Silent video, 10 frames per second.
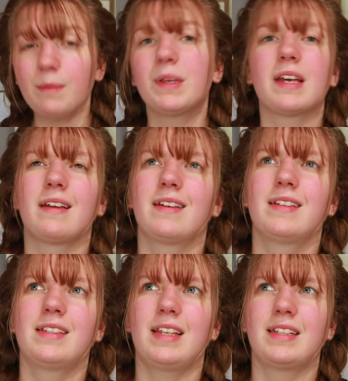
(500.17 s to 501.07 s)

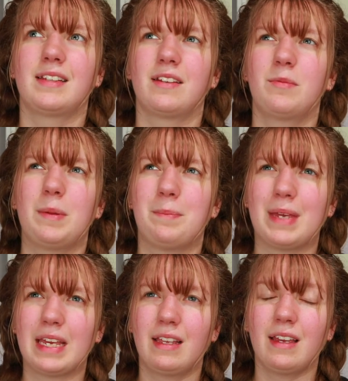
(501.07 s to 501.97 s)
because it's a little bit
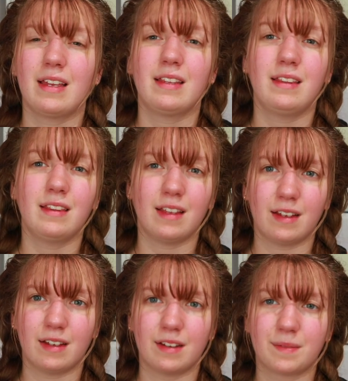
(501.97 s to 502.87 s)
big, and
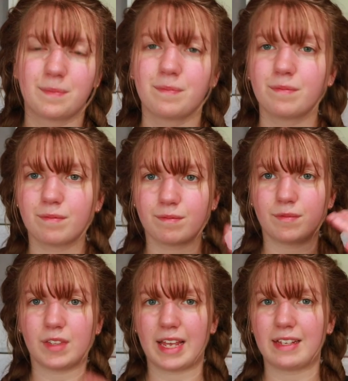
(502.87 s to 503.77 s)
the
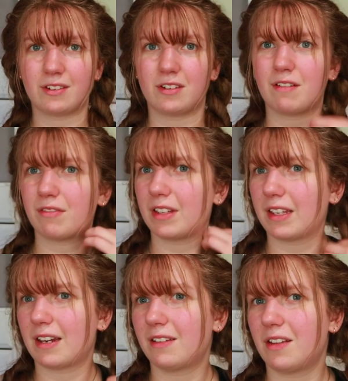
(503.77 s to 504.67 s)
legs are definitely
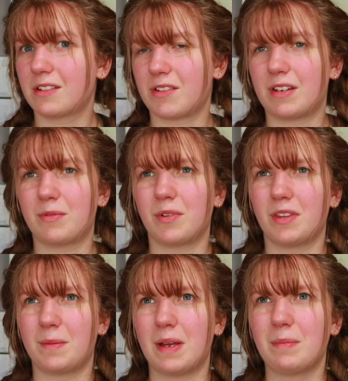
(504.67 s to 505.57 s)
kind of long, so I had to roll
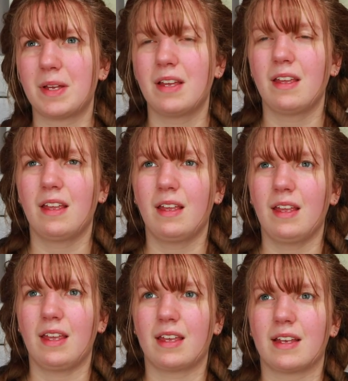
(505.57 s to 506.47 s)
them up.
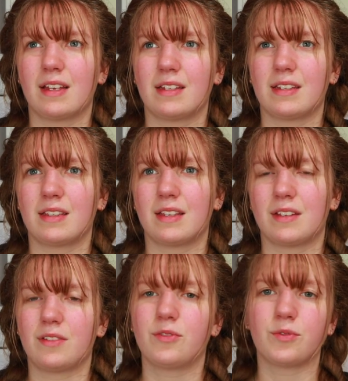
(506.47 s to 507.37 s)
And
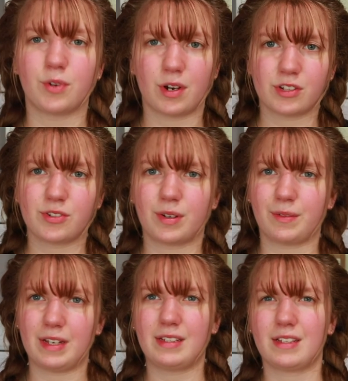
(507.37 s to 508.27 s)
the drawstring
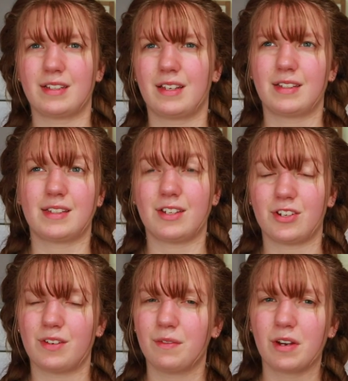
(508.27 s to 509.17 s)
waist doesn't like
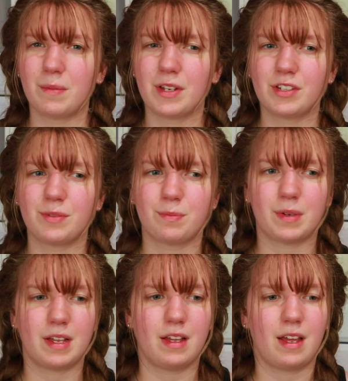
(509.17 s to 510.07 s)
cinch in very much,
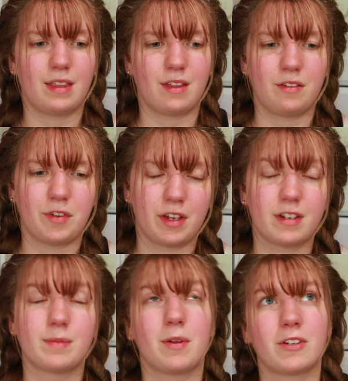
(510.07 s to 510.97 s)
but I thought if I got
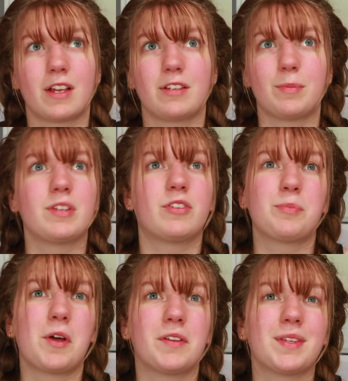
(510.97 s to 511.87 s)
a smaller size, it'd be too
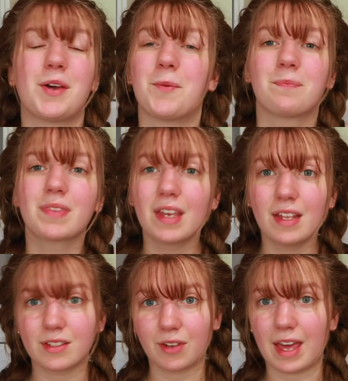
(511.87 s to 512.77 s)
small, so
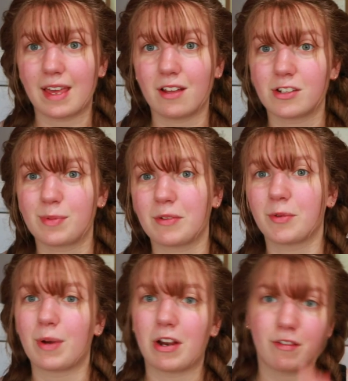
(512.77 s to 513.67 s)
it's okay. I'll just be able
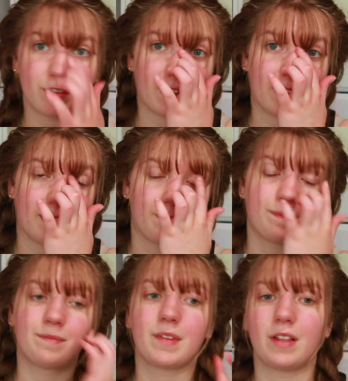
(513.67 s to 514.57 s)
to wear it for like
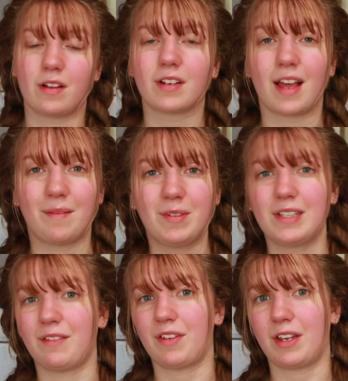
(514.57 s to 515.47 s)
a long time,
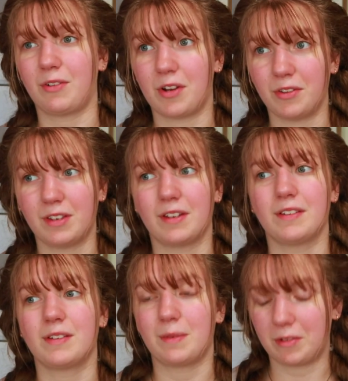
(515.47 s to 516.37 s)
because if I grow, then
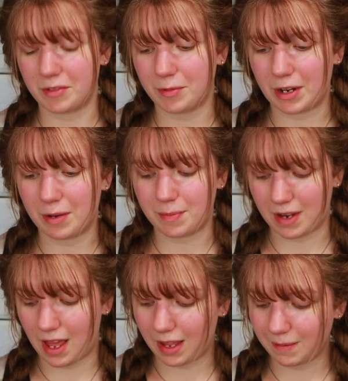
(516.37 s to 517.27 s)
I'll still be able to wear it.
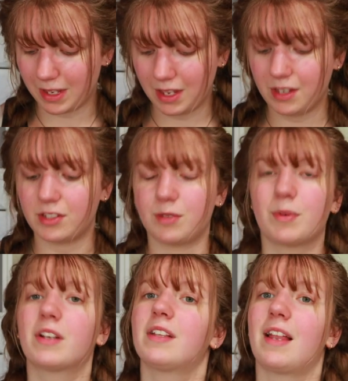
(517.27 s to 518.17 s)
But I'm
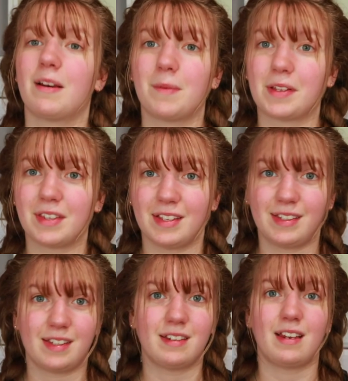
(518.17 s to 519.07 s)
super excited about
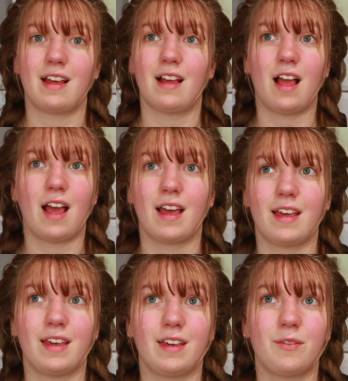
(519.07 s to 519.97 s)
this, and
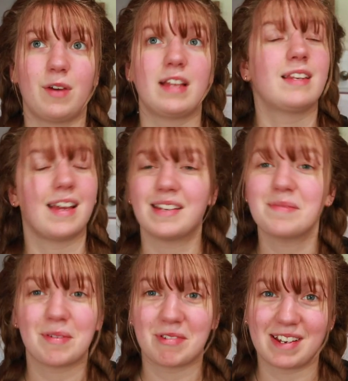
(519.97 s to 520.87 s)
I intend to
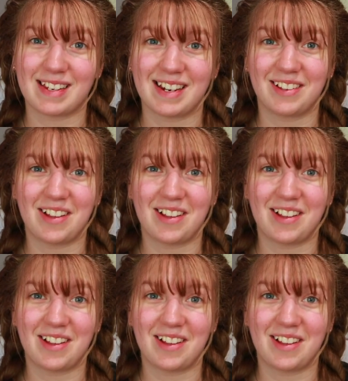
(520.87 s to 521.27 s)
be wearing it a